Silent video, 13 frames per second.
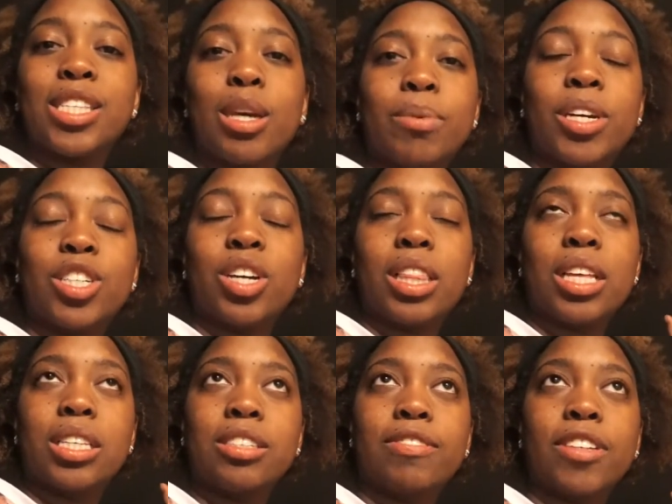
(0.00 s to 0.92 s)
Hope you enjoyed
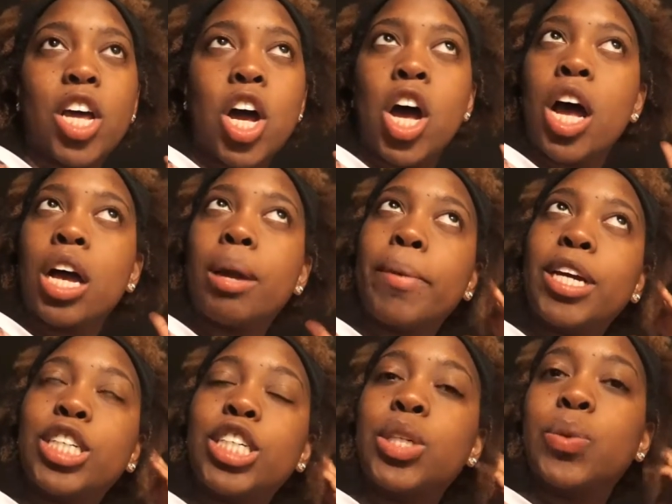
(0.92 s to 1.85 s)
this vlog. Make
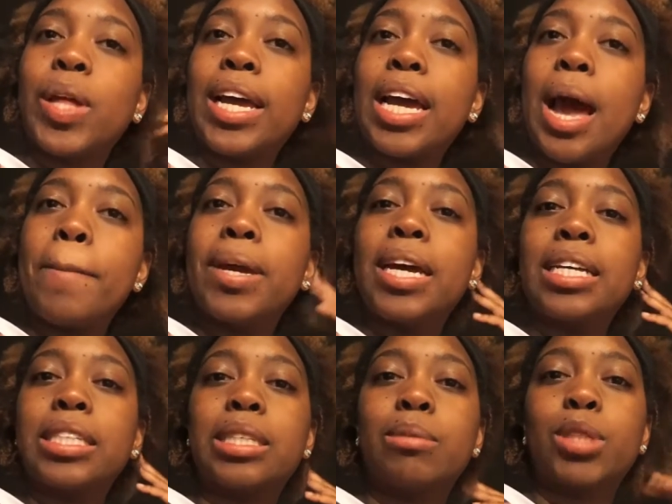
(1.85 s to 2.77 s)
sure you like, comment, and
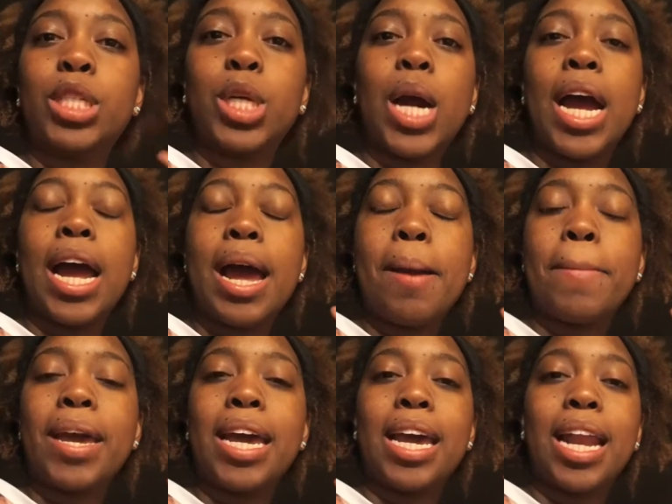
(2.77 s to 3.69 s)
subscribe,
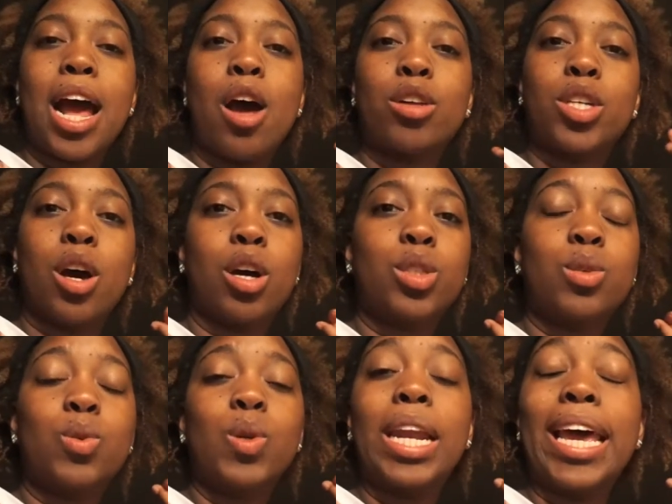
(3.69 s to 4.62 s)
and I'll talk
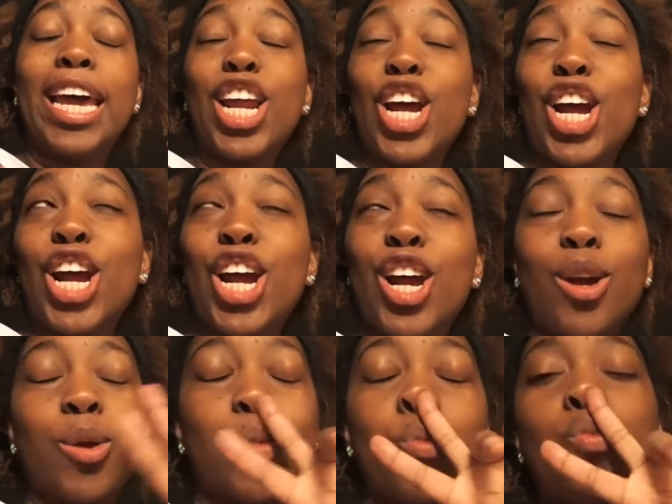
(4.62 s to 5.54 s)
to you
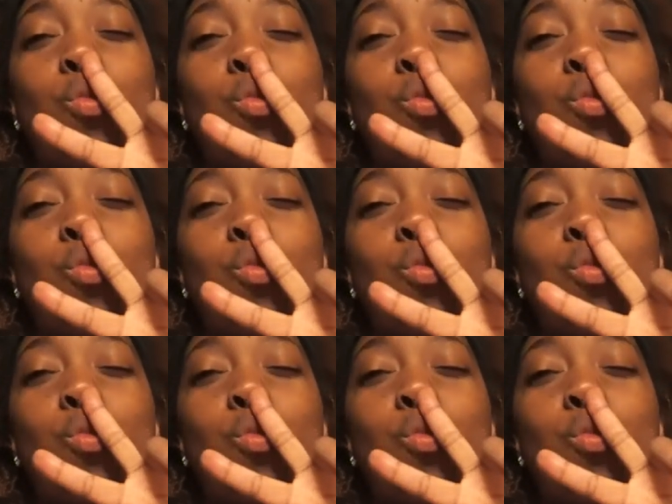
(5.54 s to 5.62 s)
later.